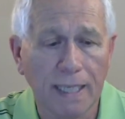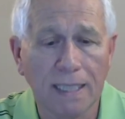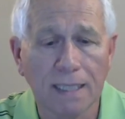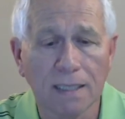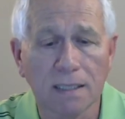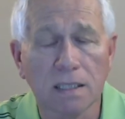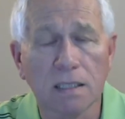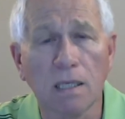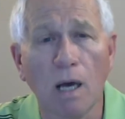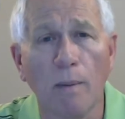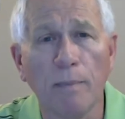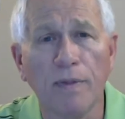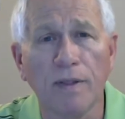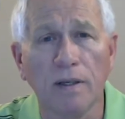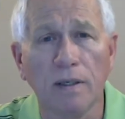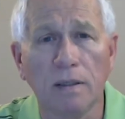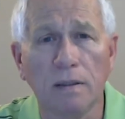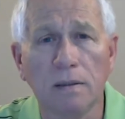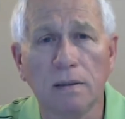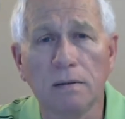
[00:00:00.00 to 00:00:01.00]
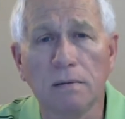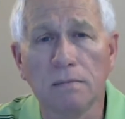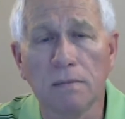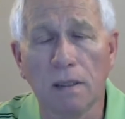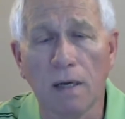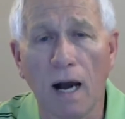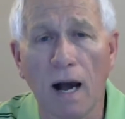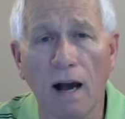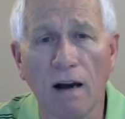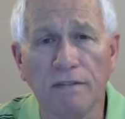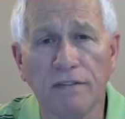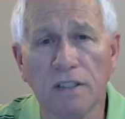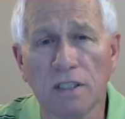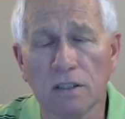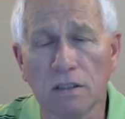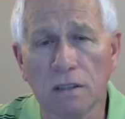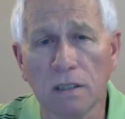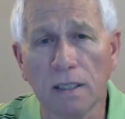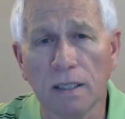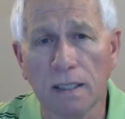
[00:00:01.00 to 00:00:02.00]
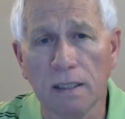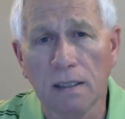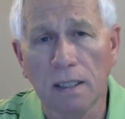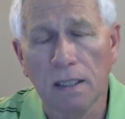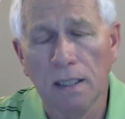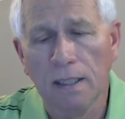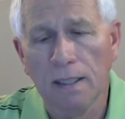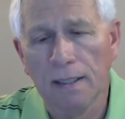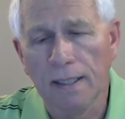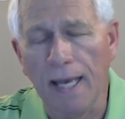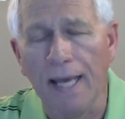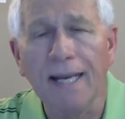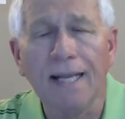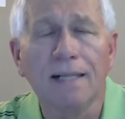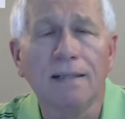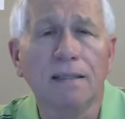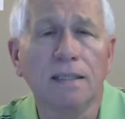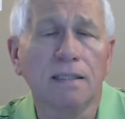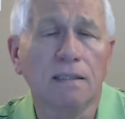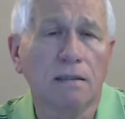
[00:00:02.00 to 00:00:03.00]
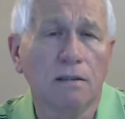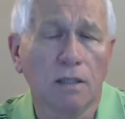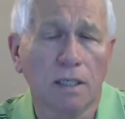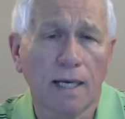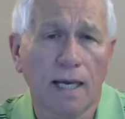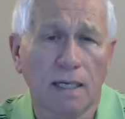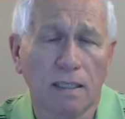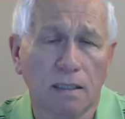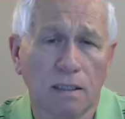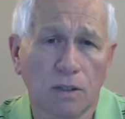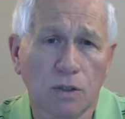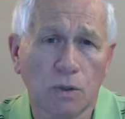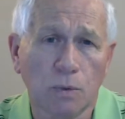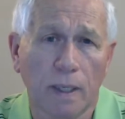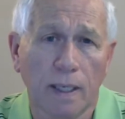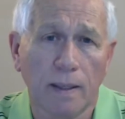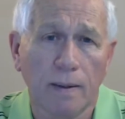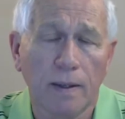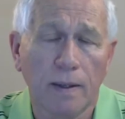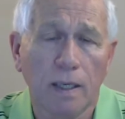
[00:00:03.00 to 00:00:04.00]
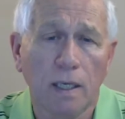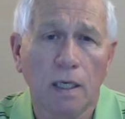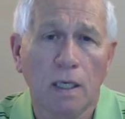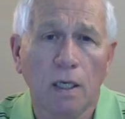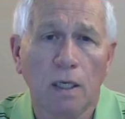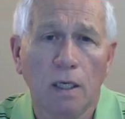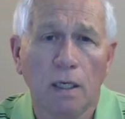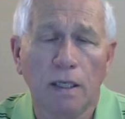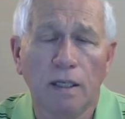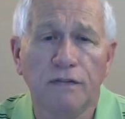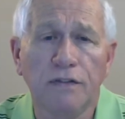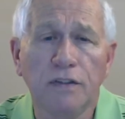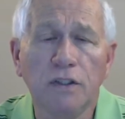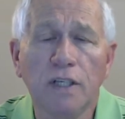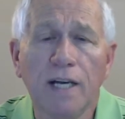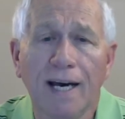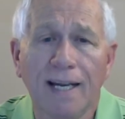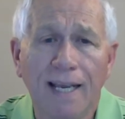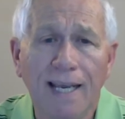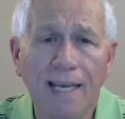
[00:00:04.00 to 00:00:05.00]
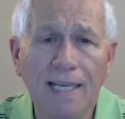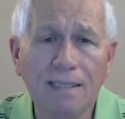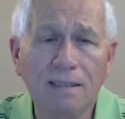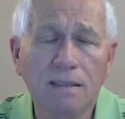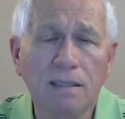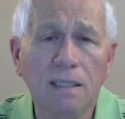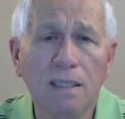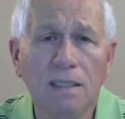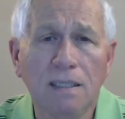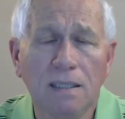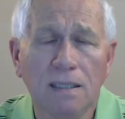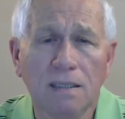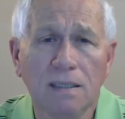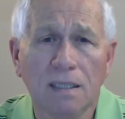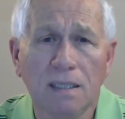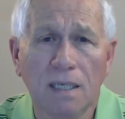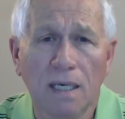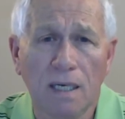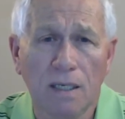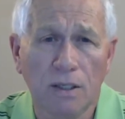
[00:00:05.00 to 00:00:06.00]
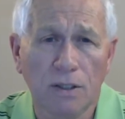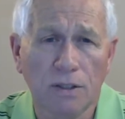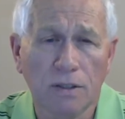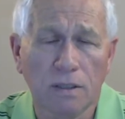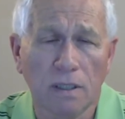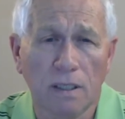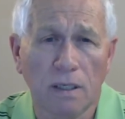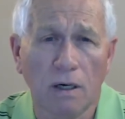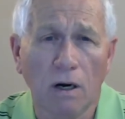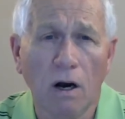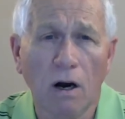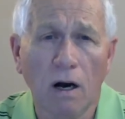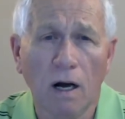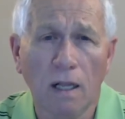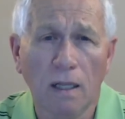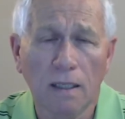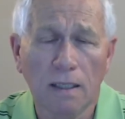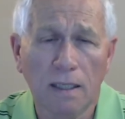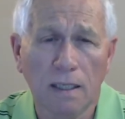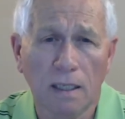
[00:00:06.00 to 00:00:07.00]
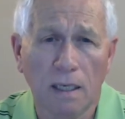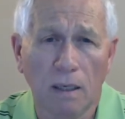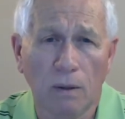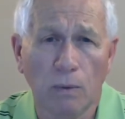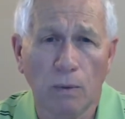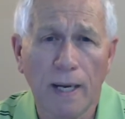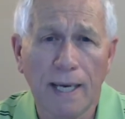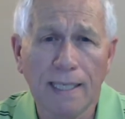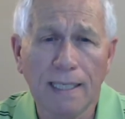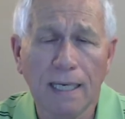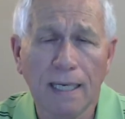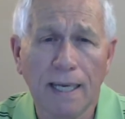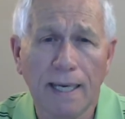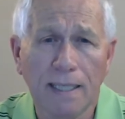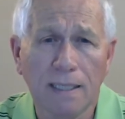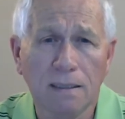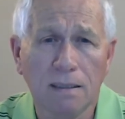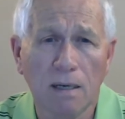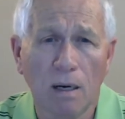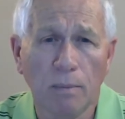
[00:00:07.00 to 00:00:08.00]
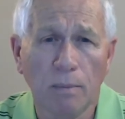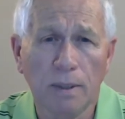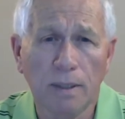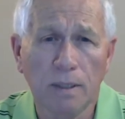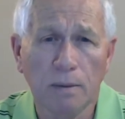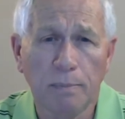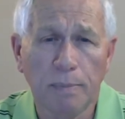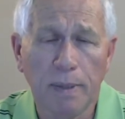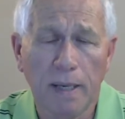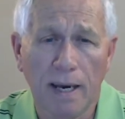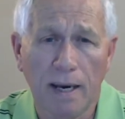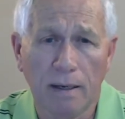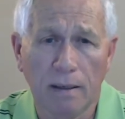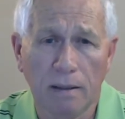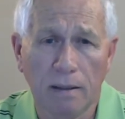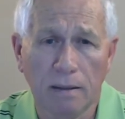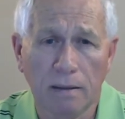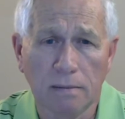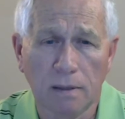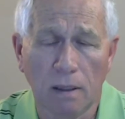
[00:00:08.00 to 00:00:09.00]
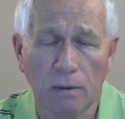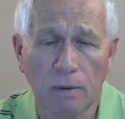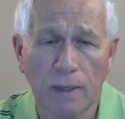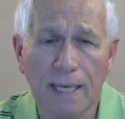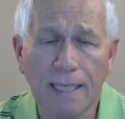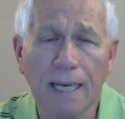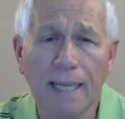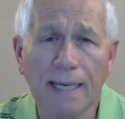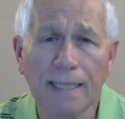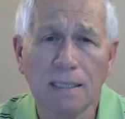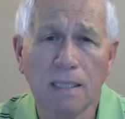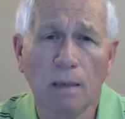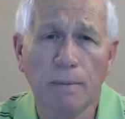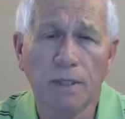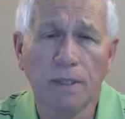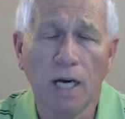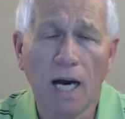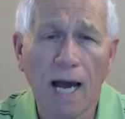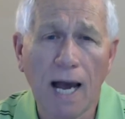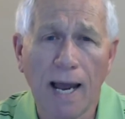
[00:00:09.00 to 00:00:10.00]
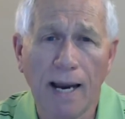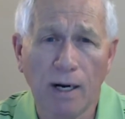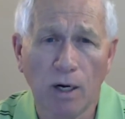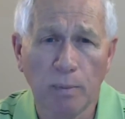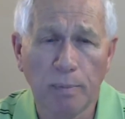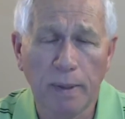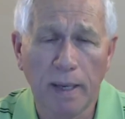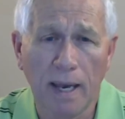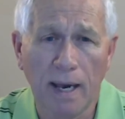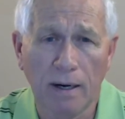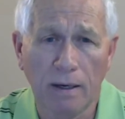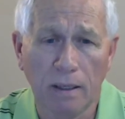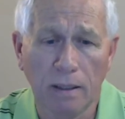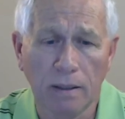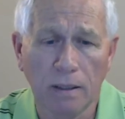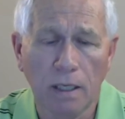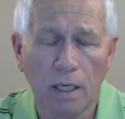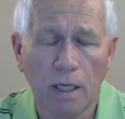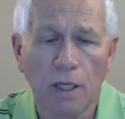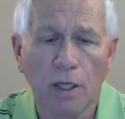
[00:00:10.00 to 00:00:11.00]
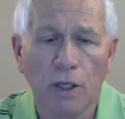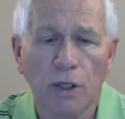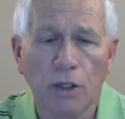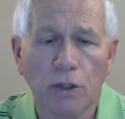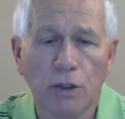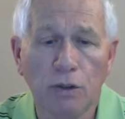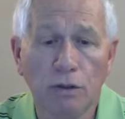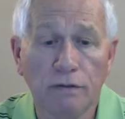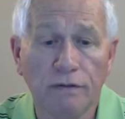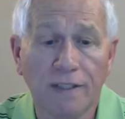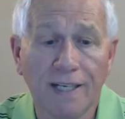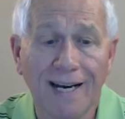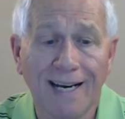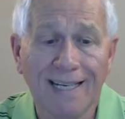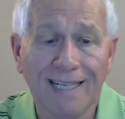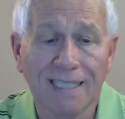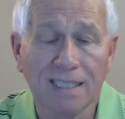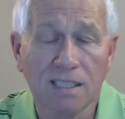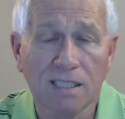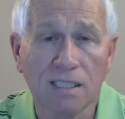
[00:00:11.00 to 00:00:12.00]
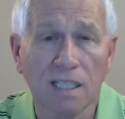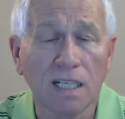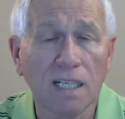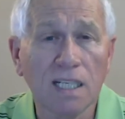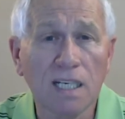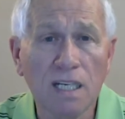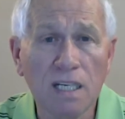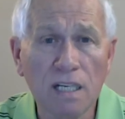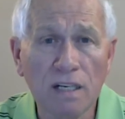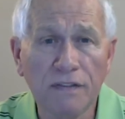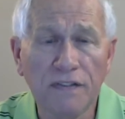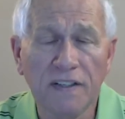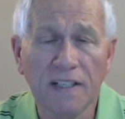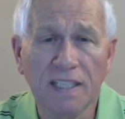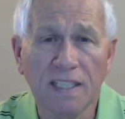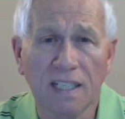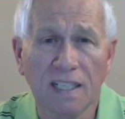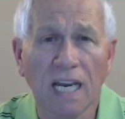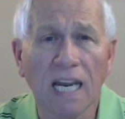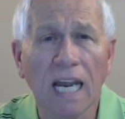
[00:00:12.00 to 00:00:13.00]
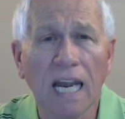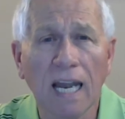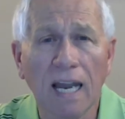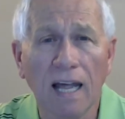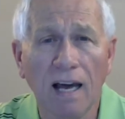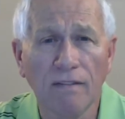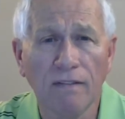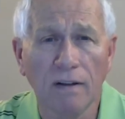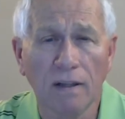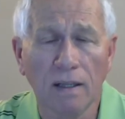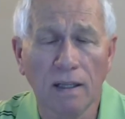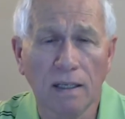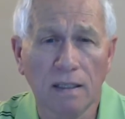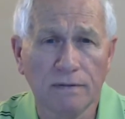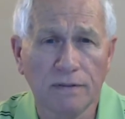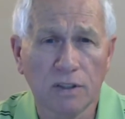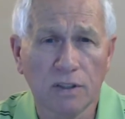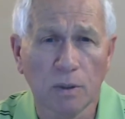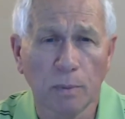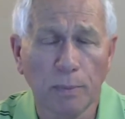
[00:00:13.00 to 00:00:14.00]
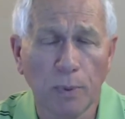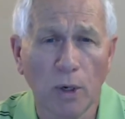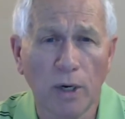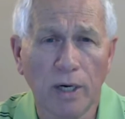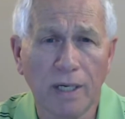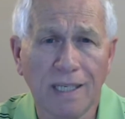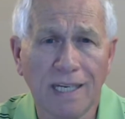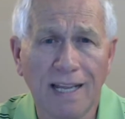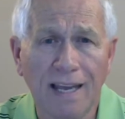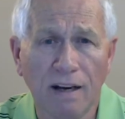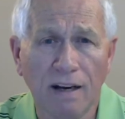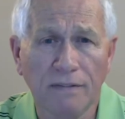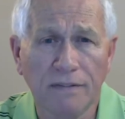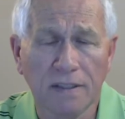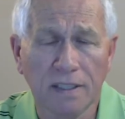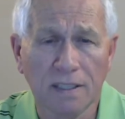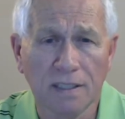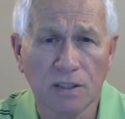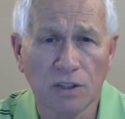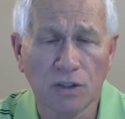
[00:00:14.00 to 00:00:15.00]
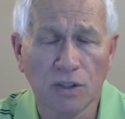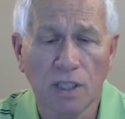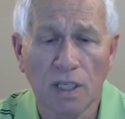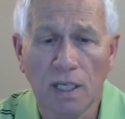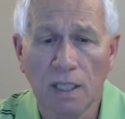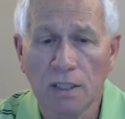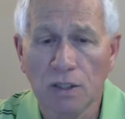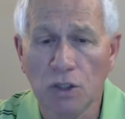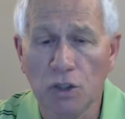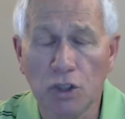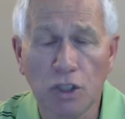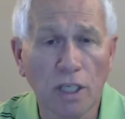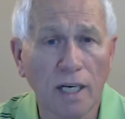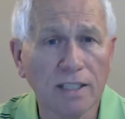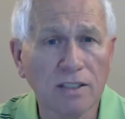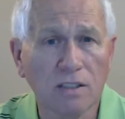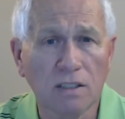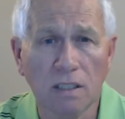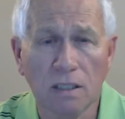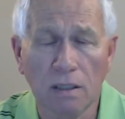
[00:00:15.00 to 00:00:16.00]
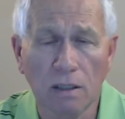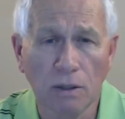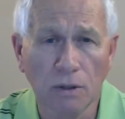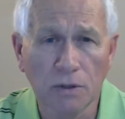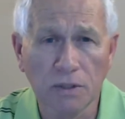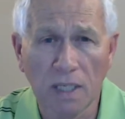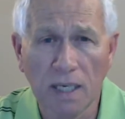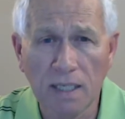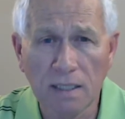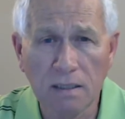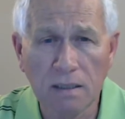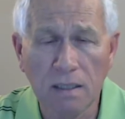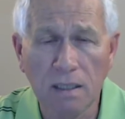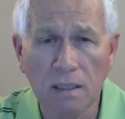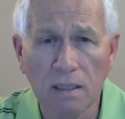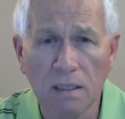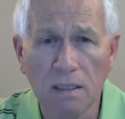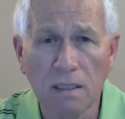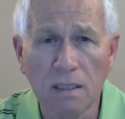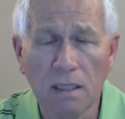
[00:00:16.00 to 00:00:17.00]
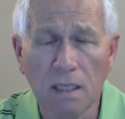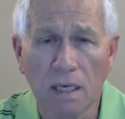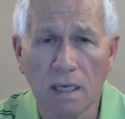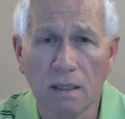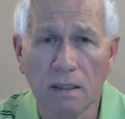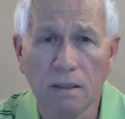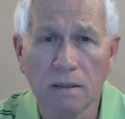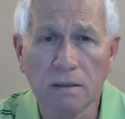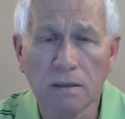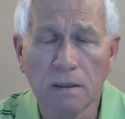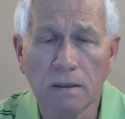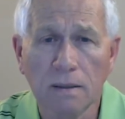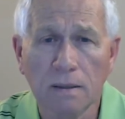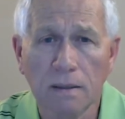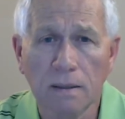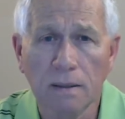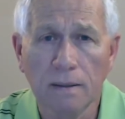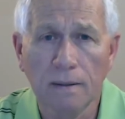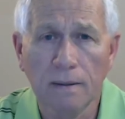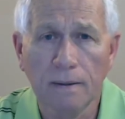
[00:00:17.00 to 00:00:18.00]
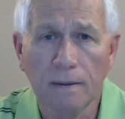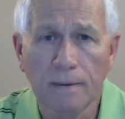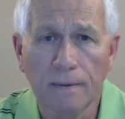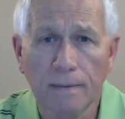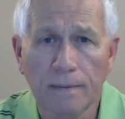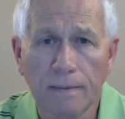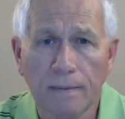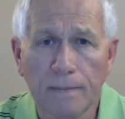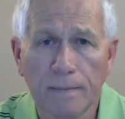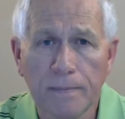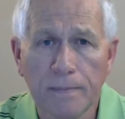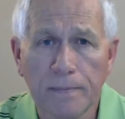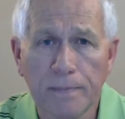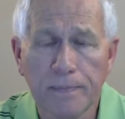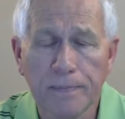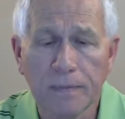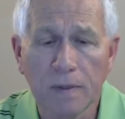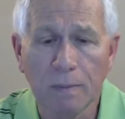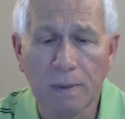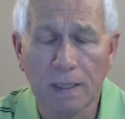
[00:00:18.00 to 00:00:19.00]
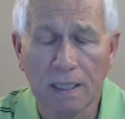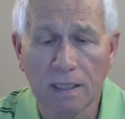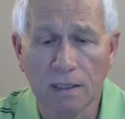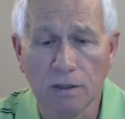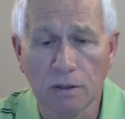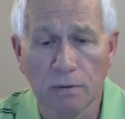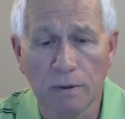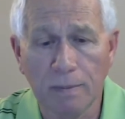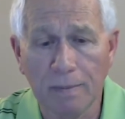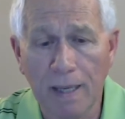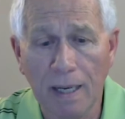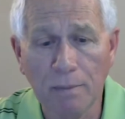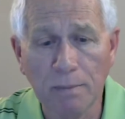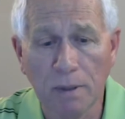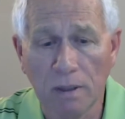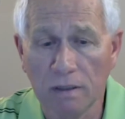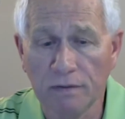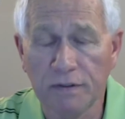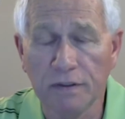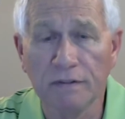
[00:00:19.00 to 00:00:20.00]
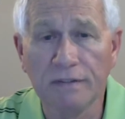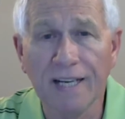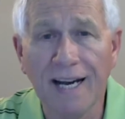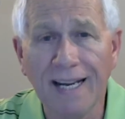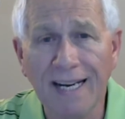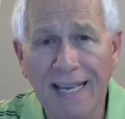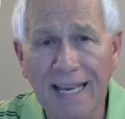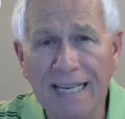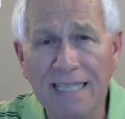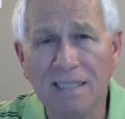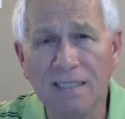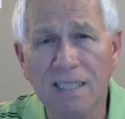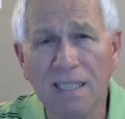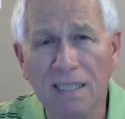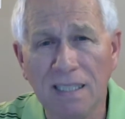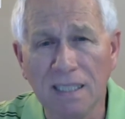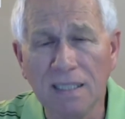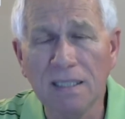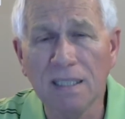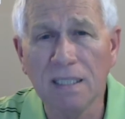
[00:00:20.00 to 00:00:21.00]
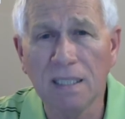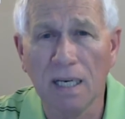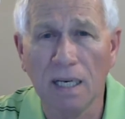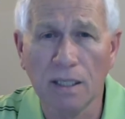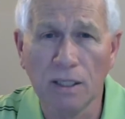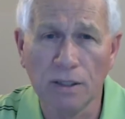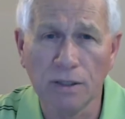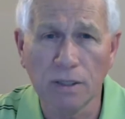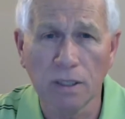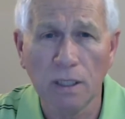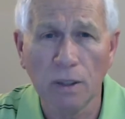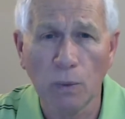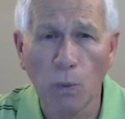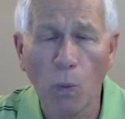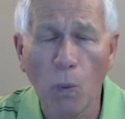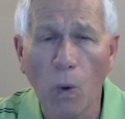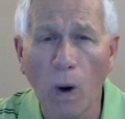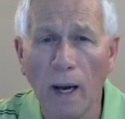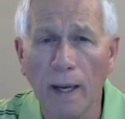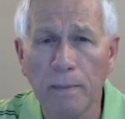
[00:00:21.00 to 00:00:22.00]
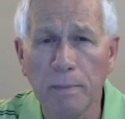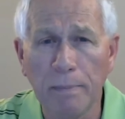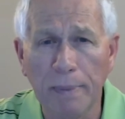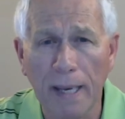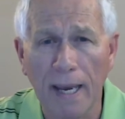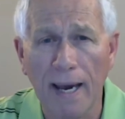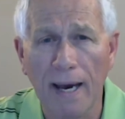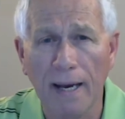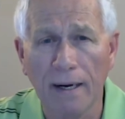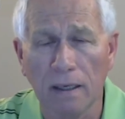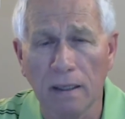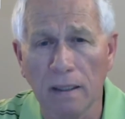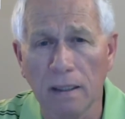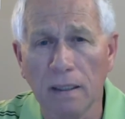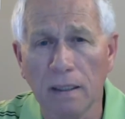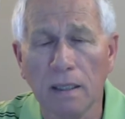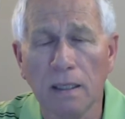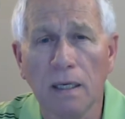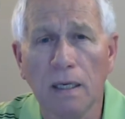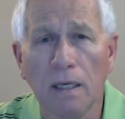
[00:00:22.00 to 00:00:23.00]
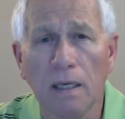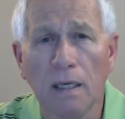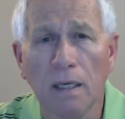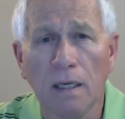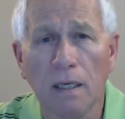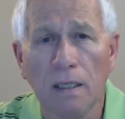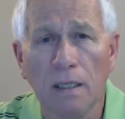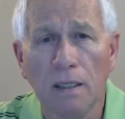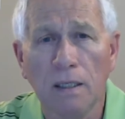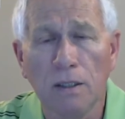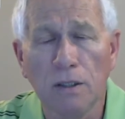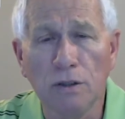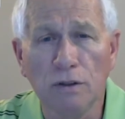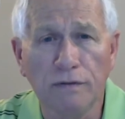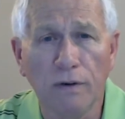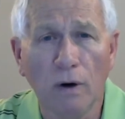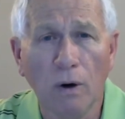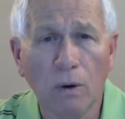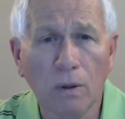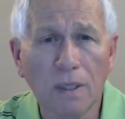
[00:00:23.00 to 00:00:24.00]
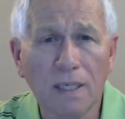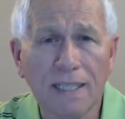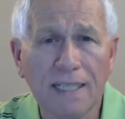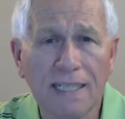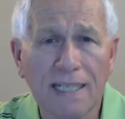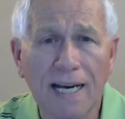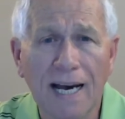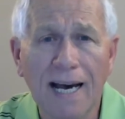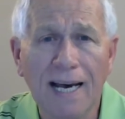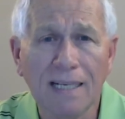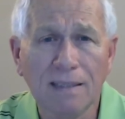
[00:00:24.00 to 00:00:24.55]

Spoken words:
something, obviously. Look at it this way. If you got 18 indicators that are all in a right leg W pattern, a right leg W higher pattern, you've got a significant level of supporting evidence just in those 18 indicators. Because remember, if you've got 18 indicators in one pattern, you've only got